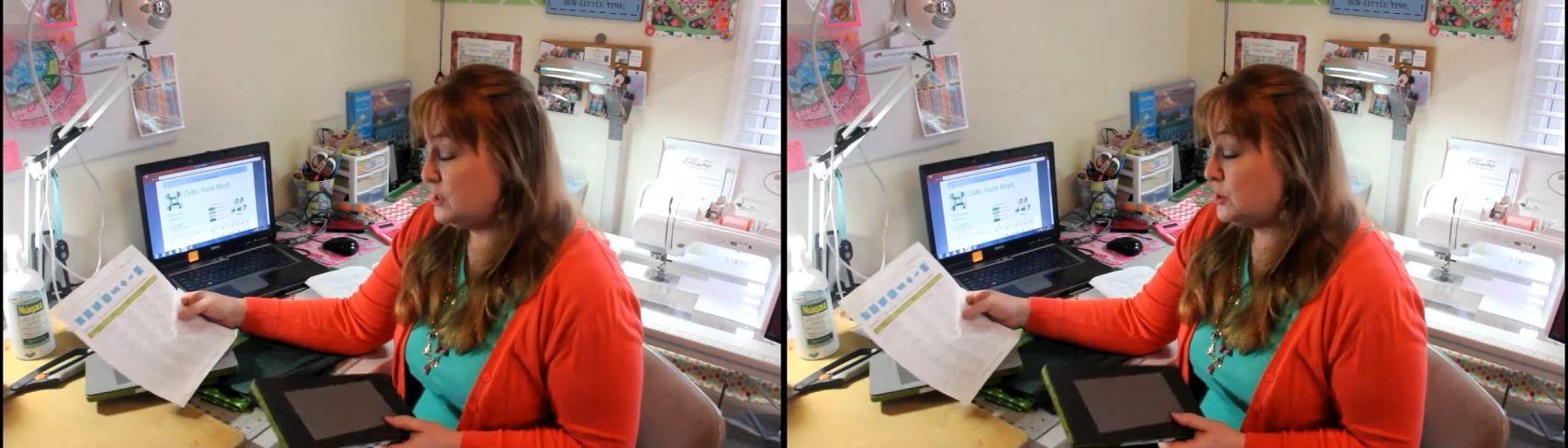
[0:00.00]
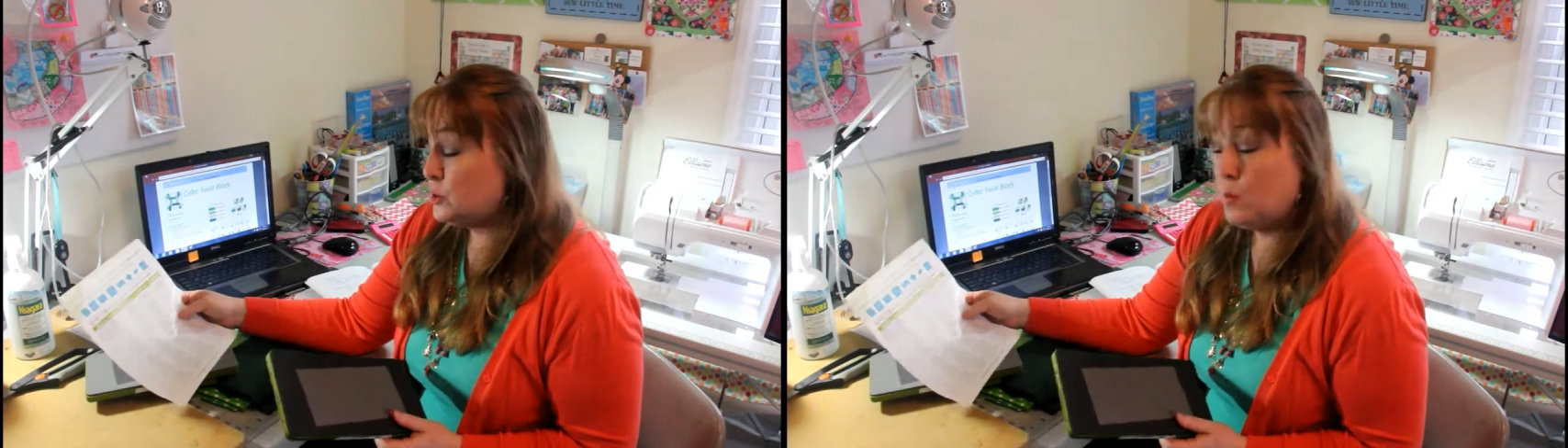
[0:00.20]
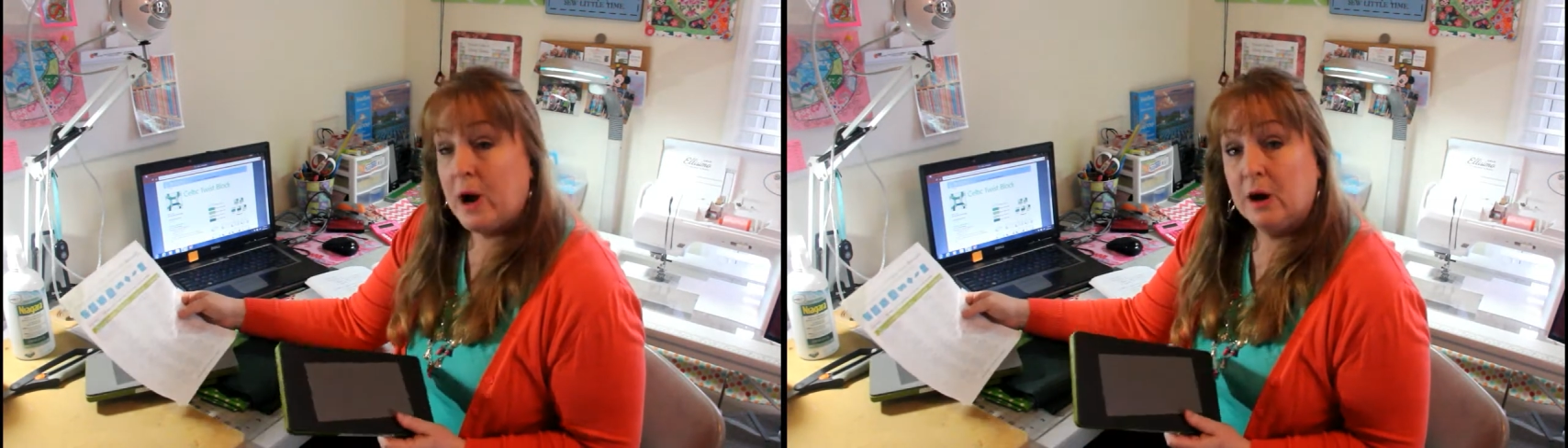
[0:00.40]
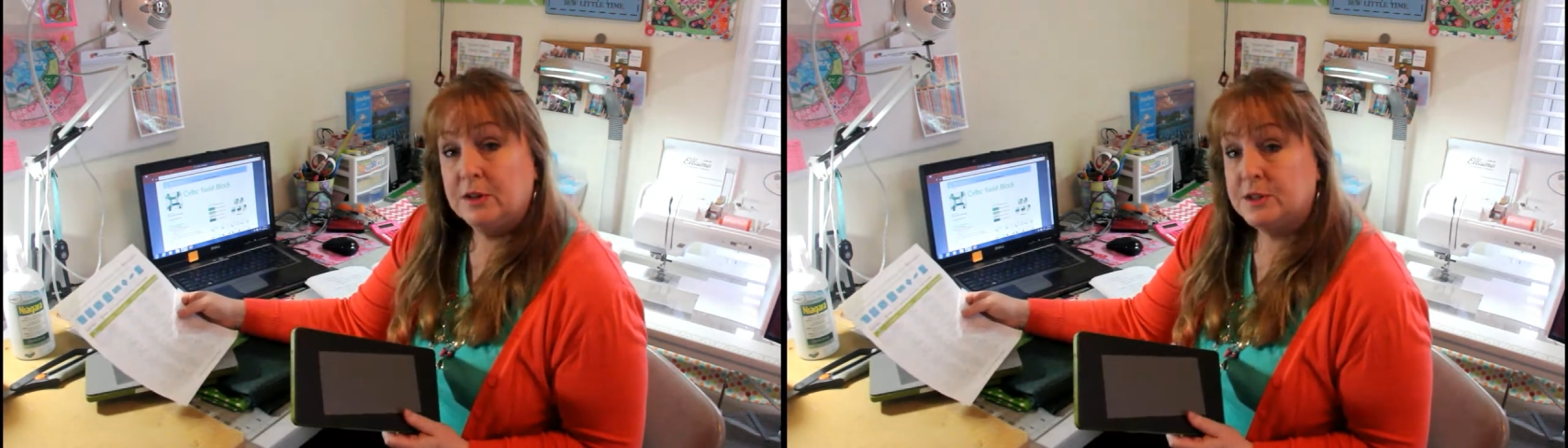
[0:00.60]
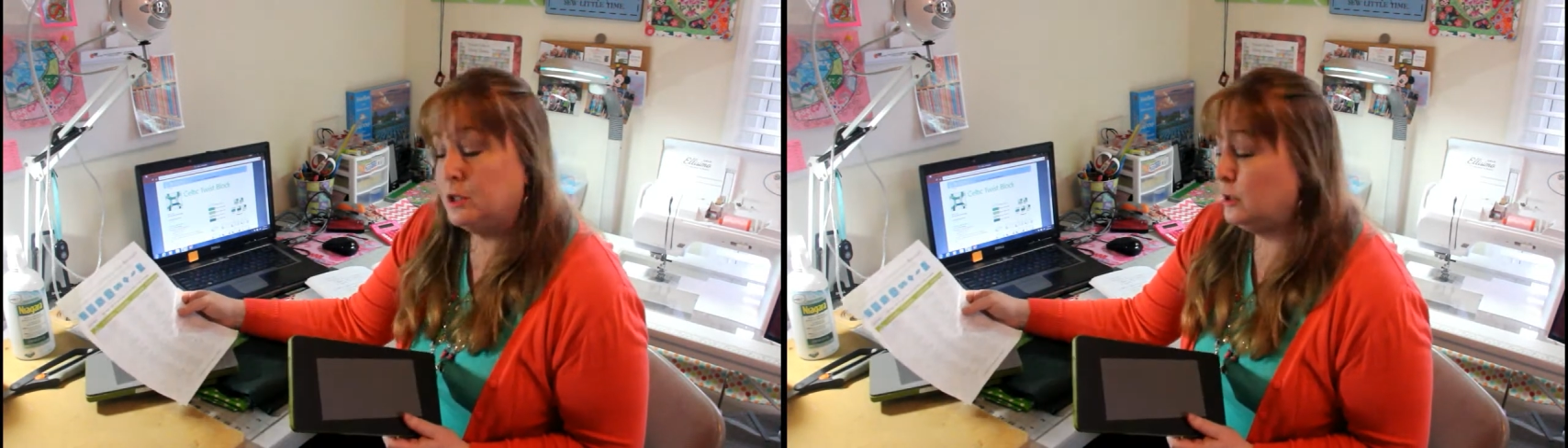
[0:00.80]
square
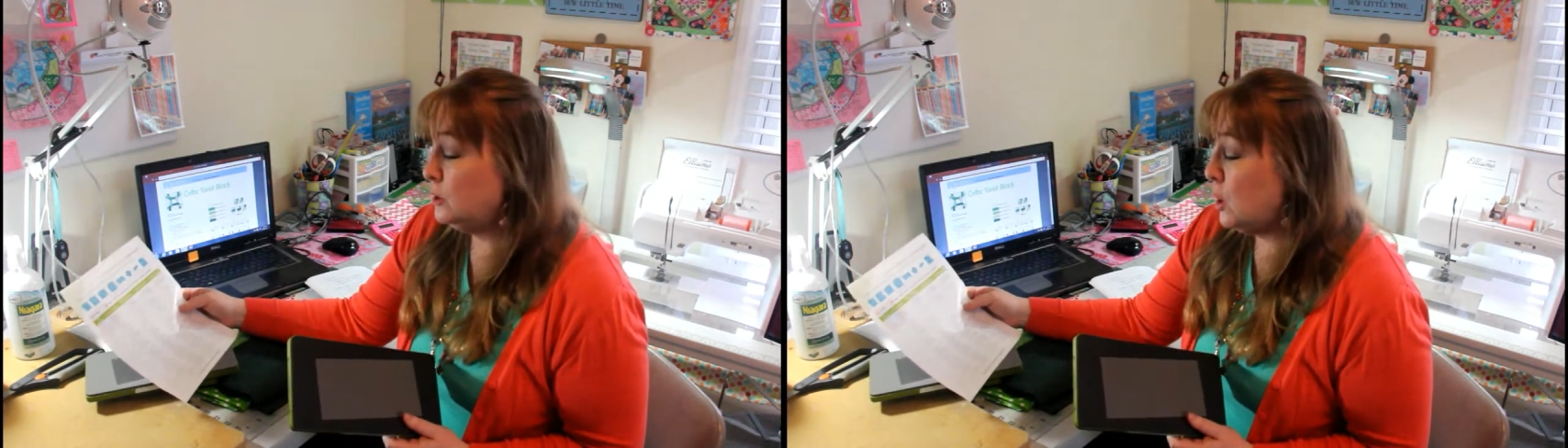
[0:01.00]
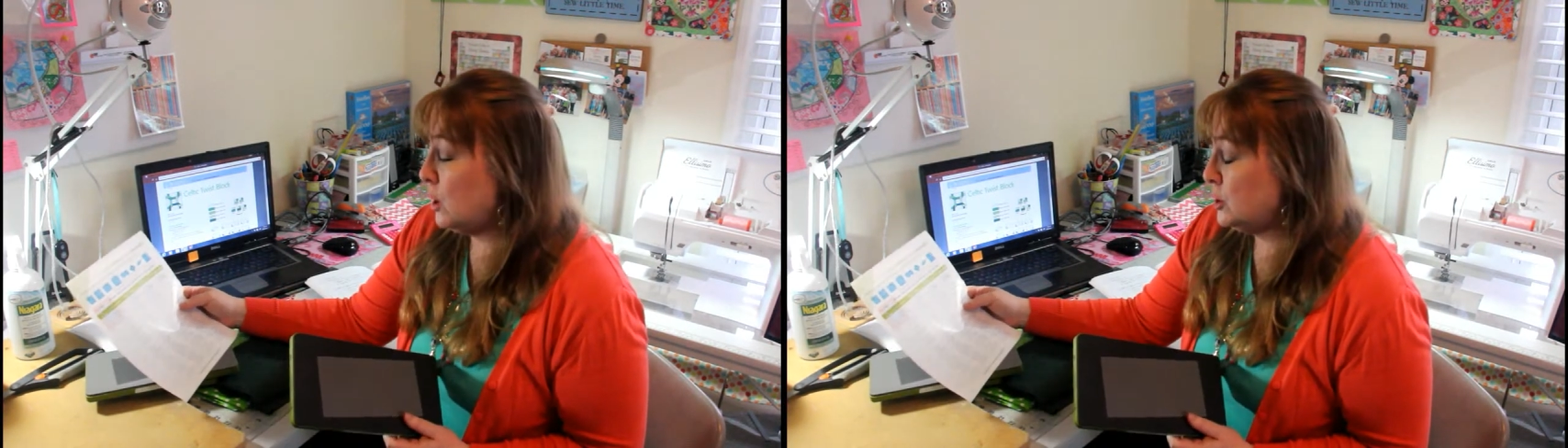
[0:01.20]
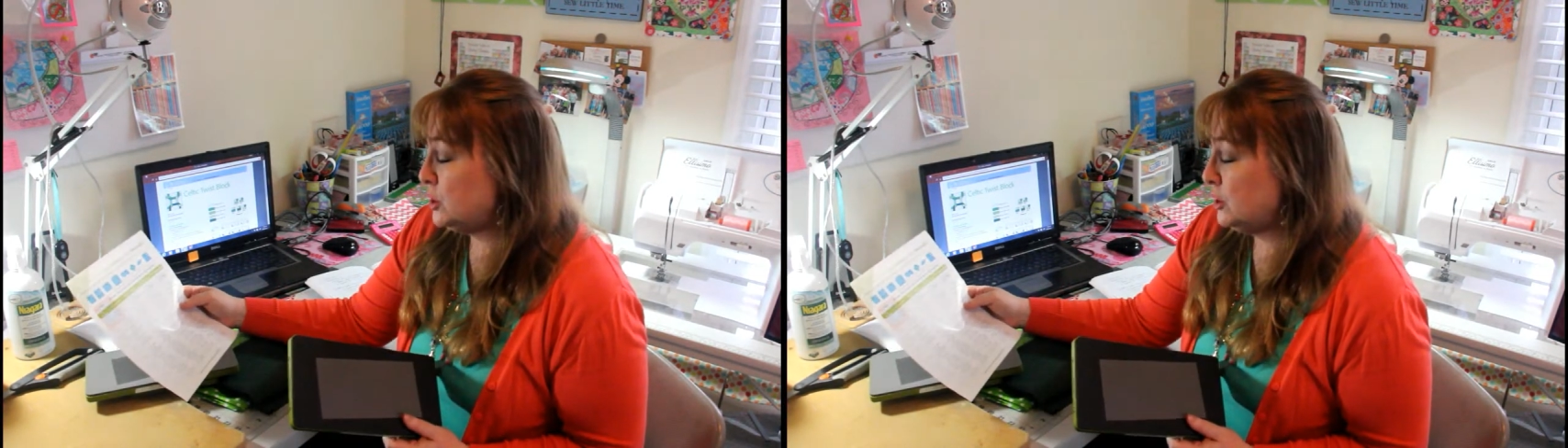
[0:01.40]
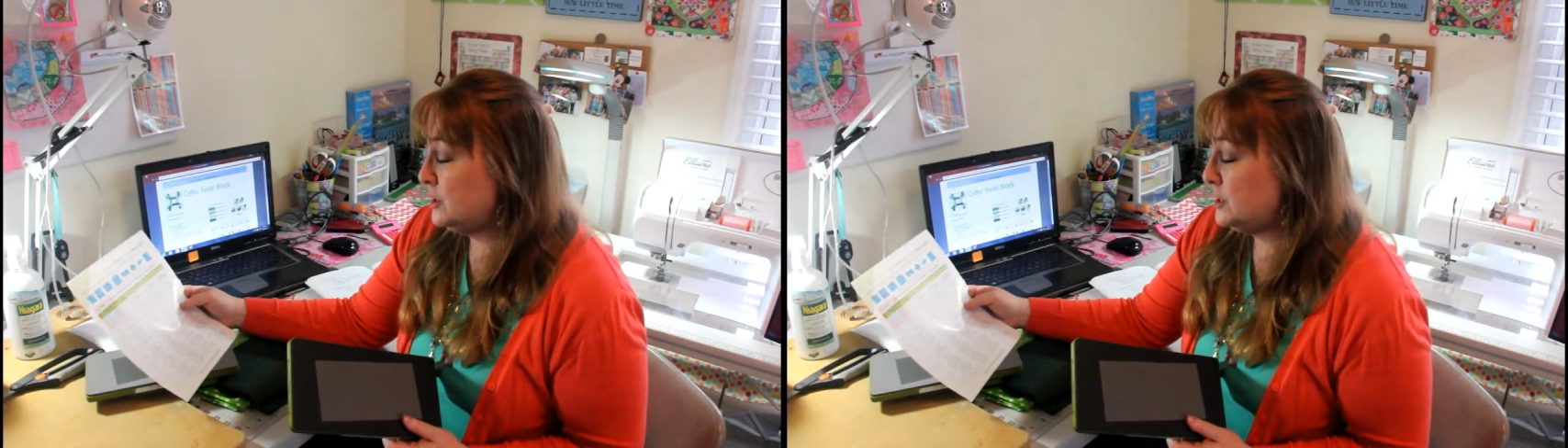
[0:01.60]
that's a little larger.